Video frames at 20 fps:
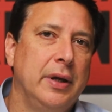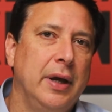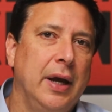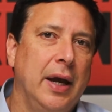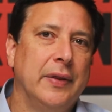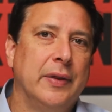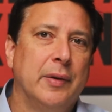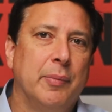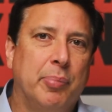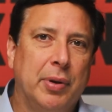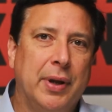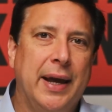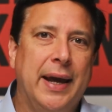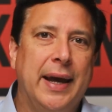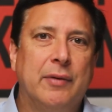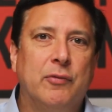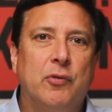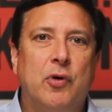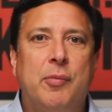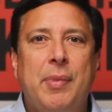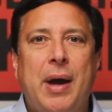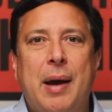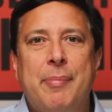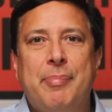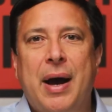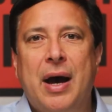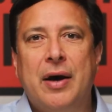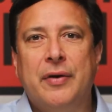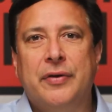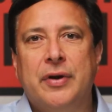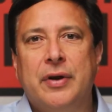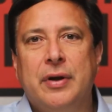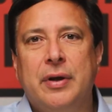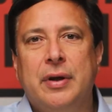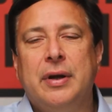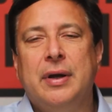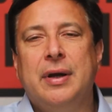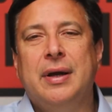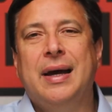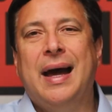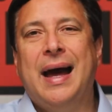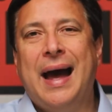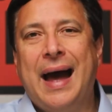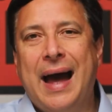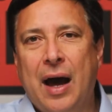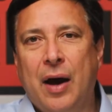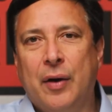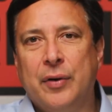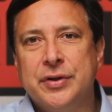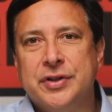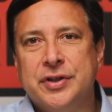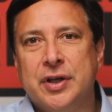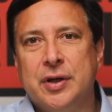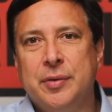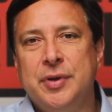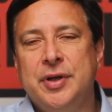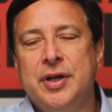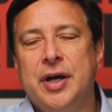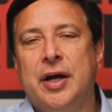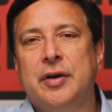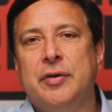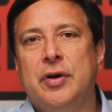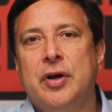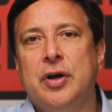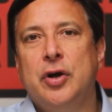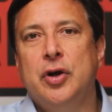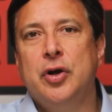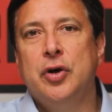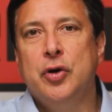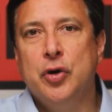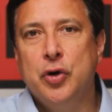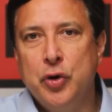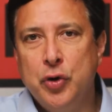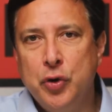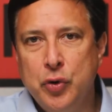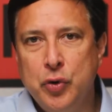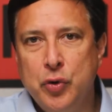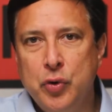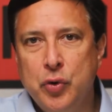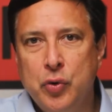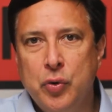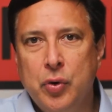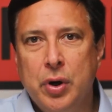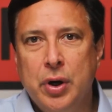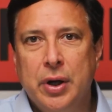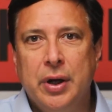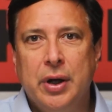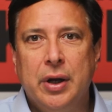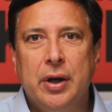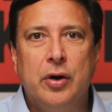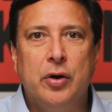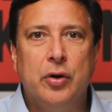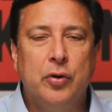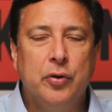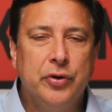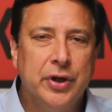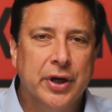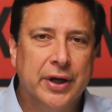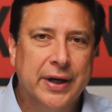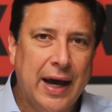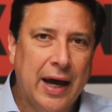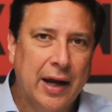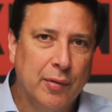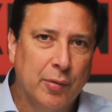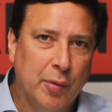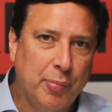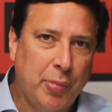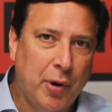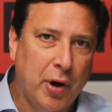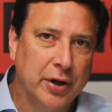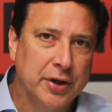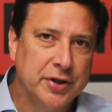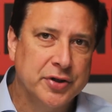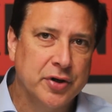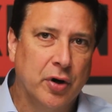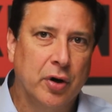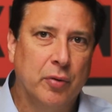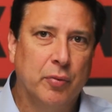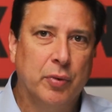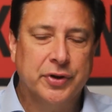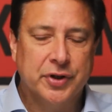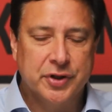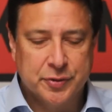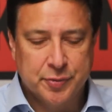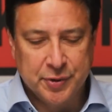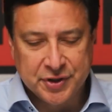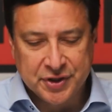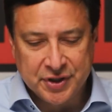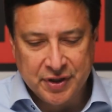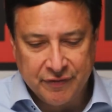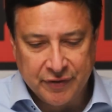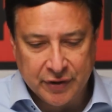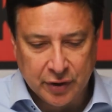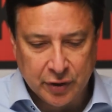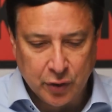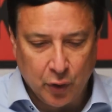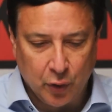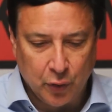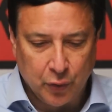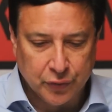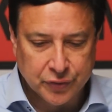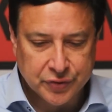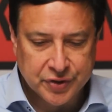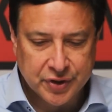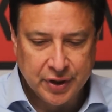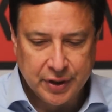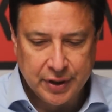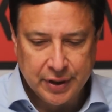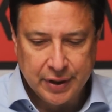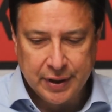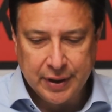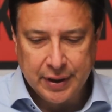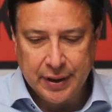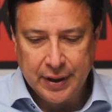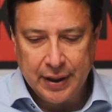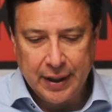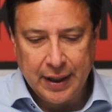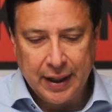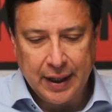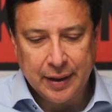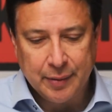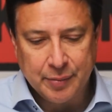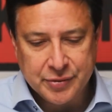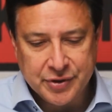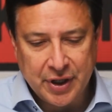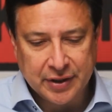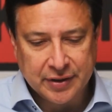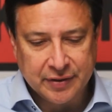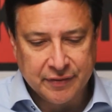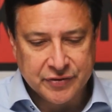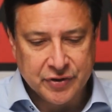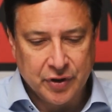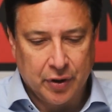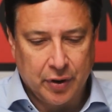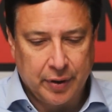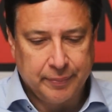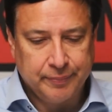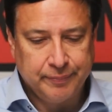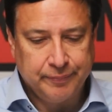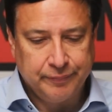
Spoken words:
And the plan will map out how it's going to be done, who the accountable parties are, what the specific goals and objectives are.